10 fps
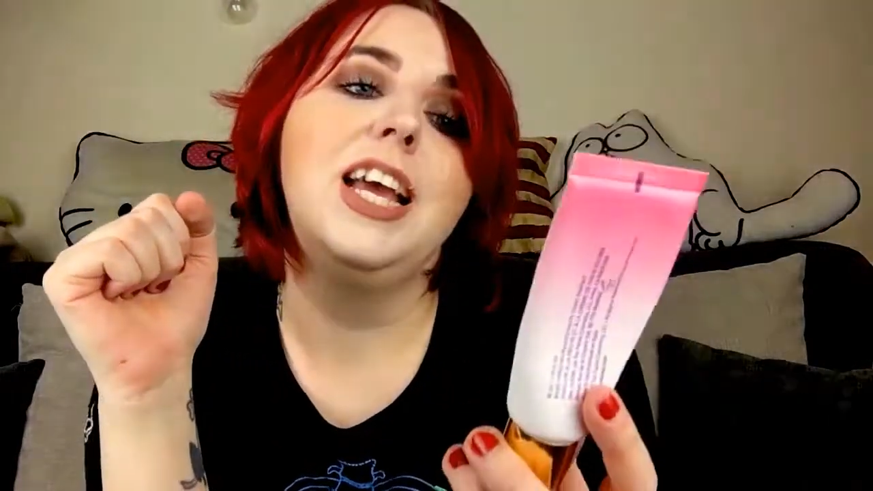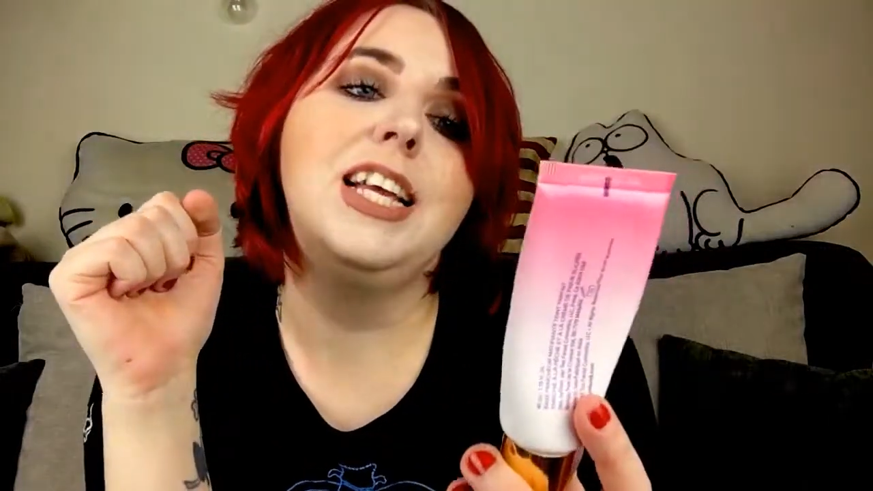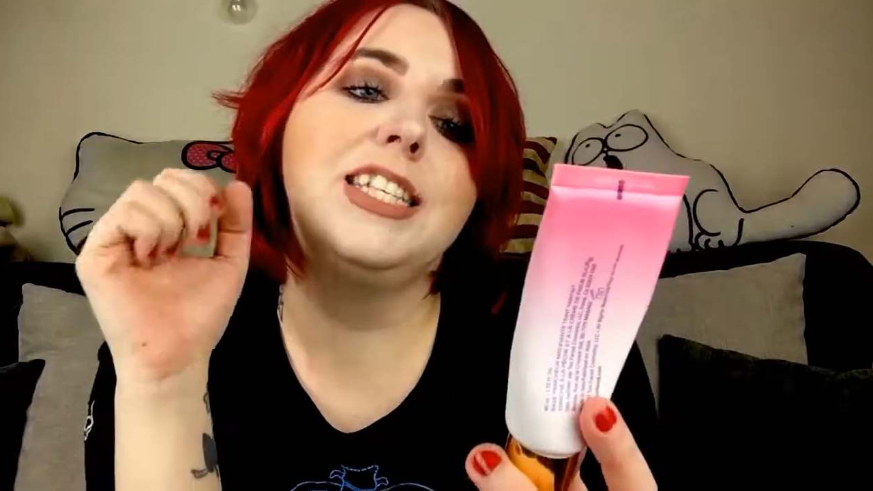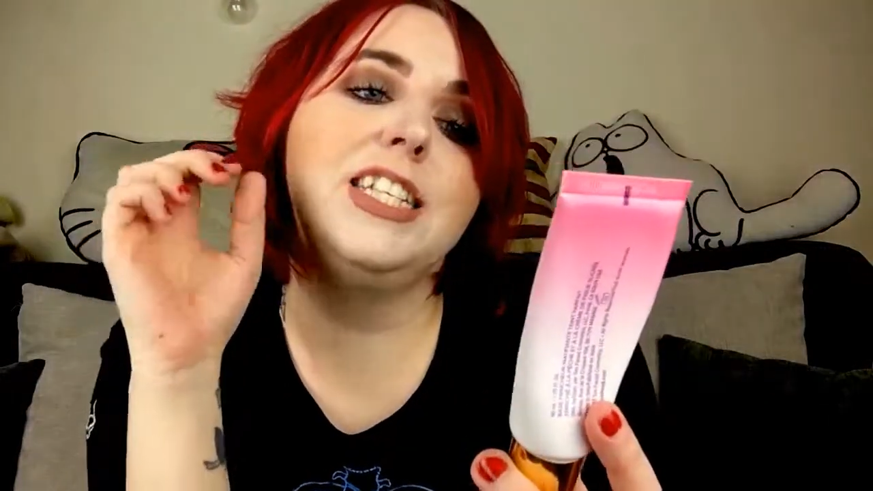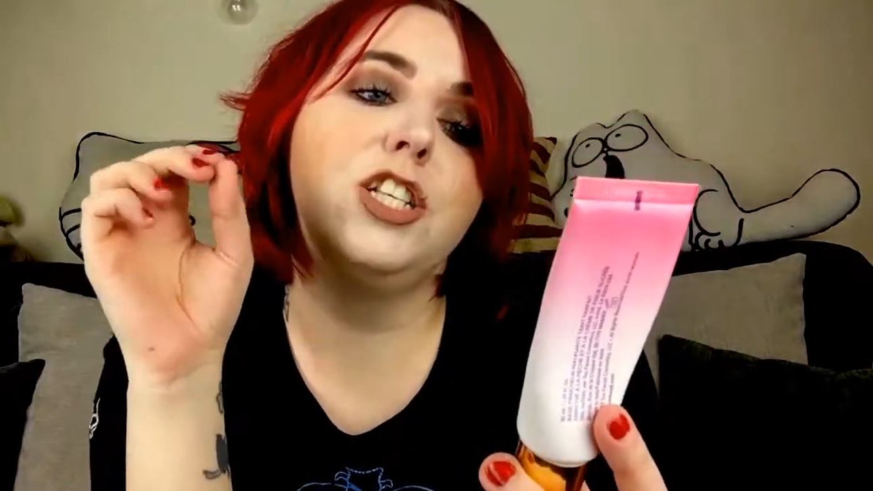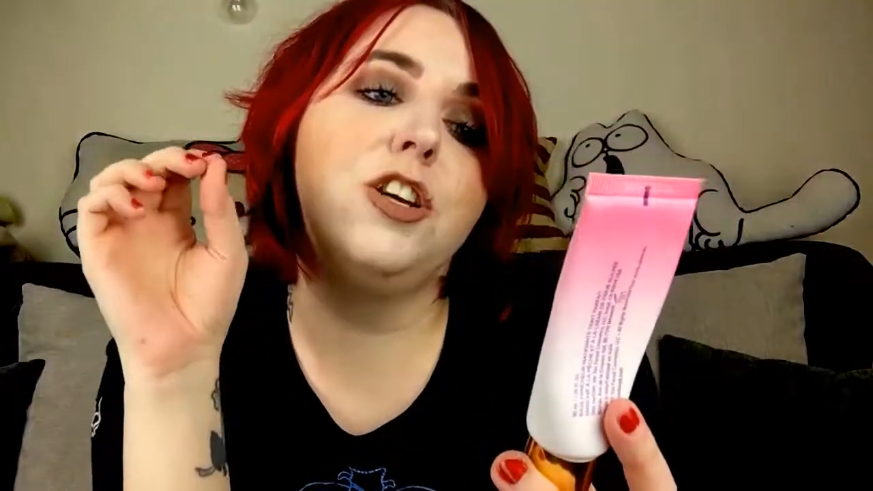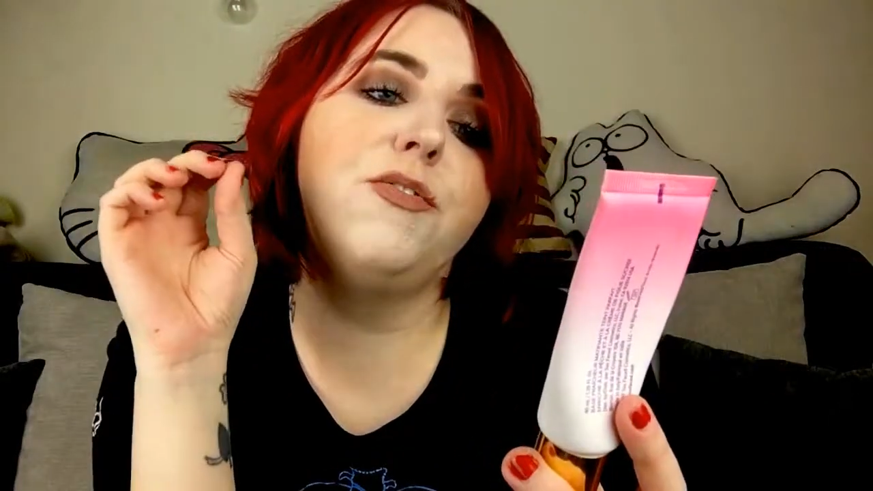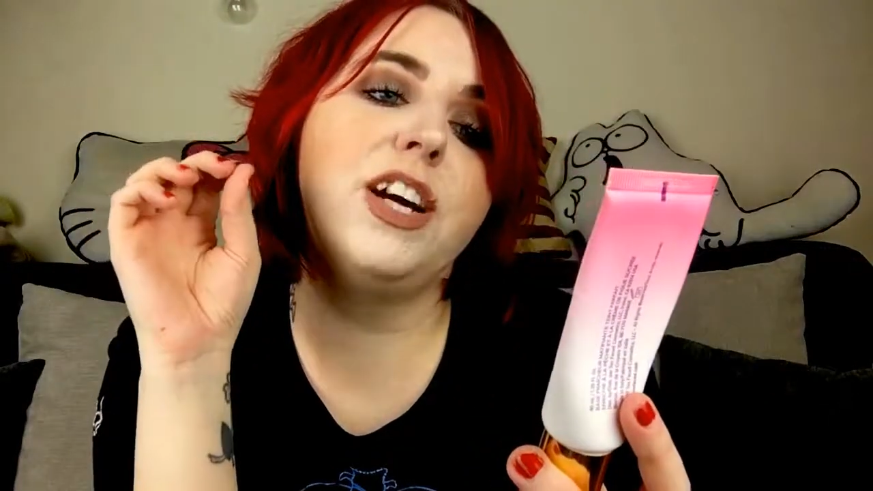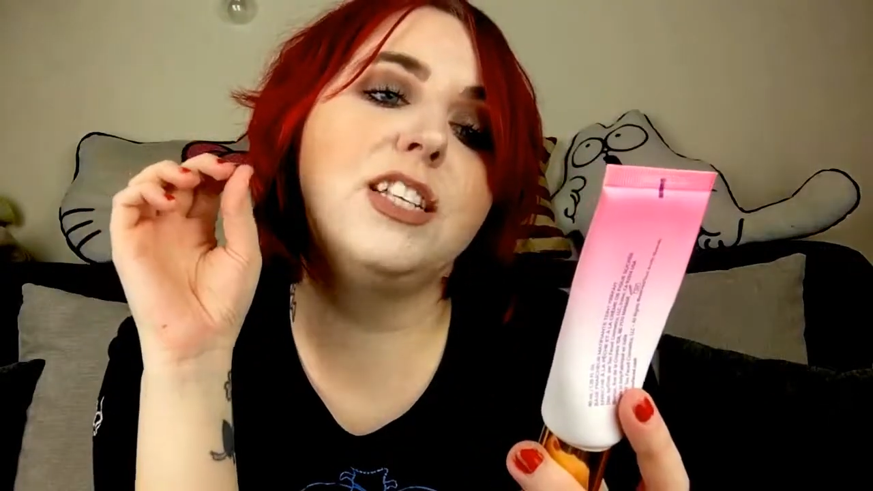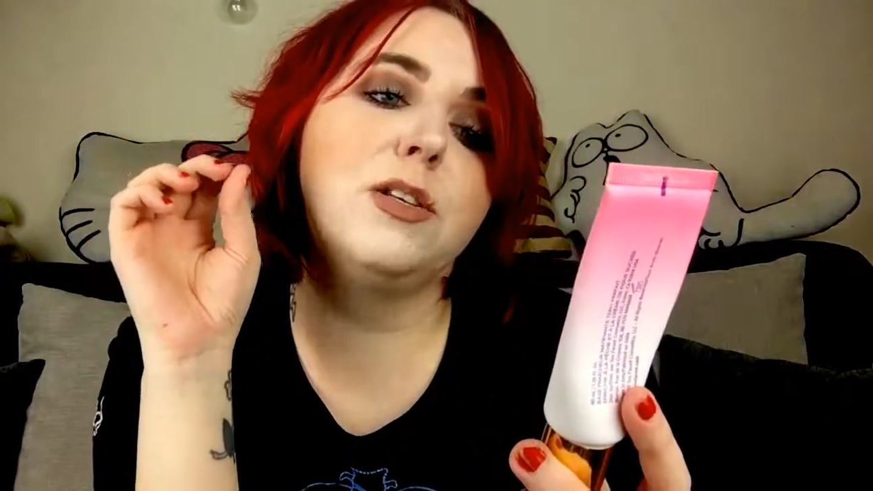is the Too
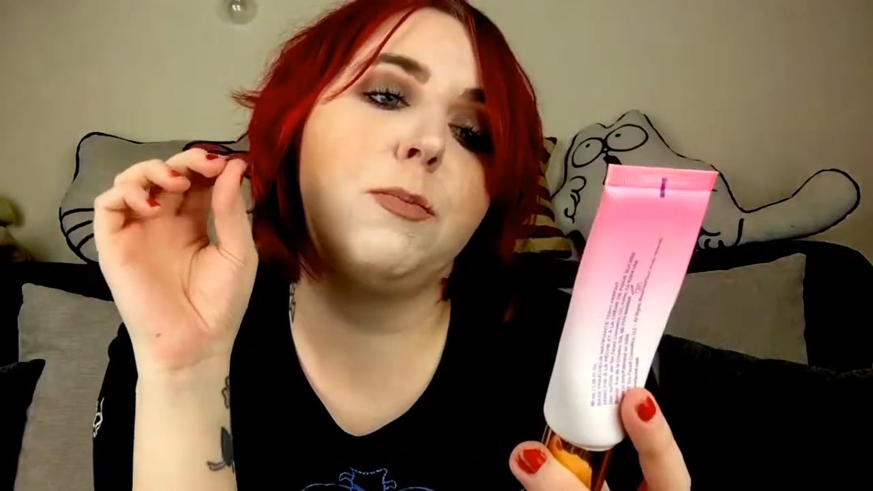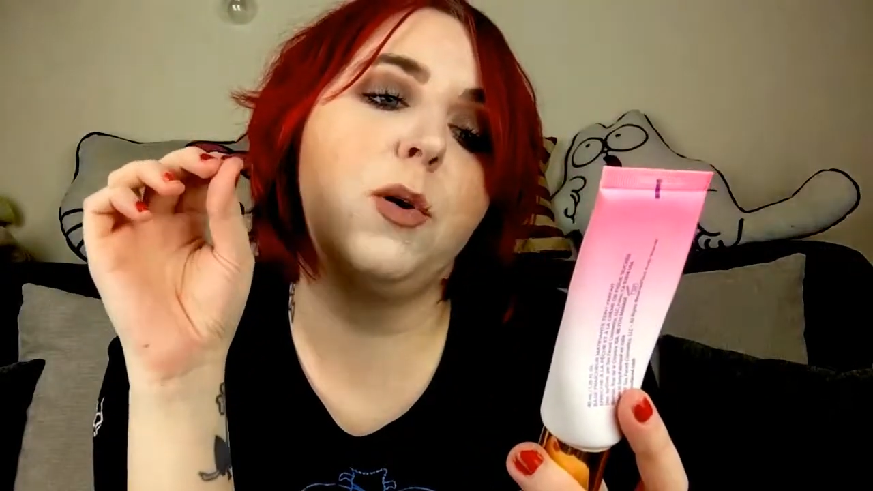Faced